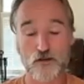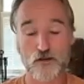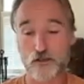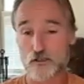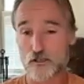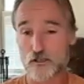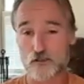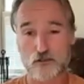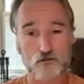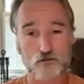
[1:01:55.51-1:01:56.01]
I
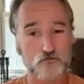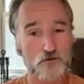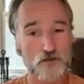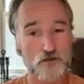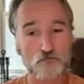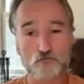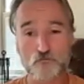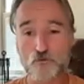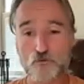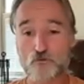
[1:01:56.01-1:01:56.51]
can
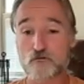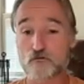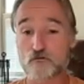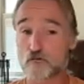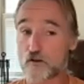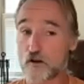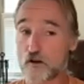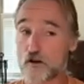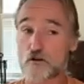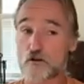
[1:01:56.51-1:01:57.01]
remove
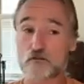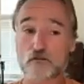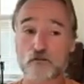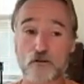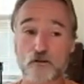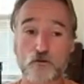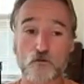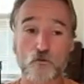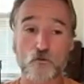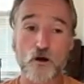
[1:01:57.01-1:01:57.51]
very,
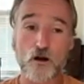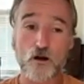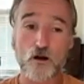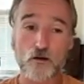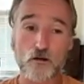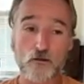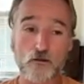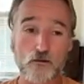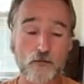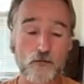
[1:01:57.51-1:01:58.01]
very
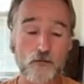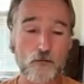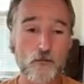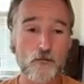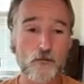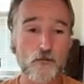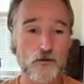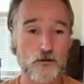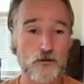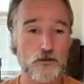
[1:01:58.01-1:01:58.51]
well.
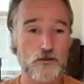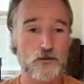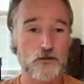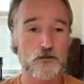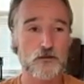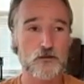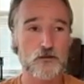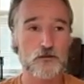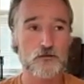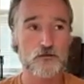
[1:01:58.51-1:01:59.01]

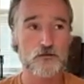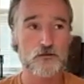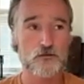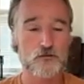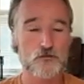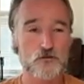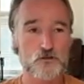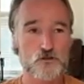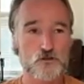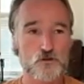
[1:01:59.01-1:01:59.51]

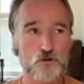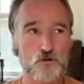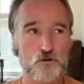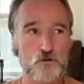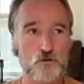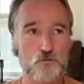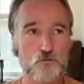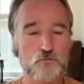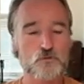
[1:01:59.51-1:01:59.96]
And so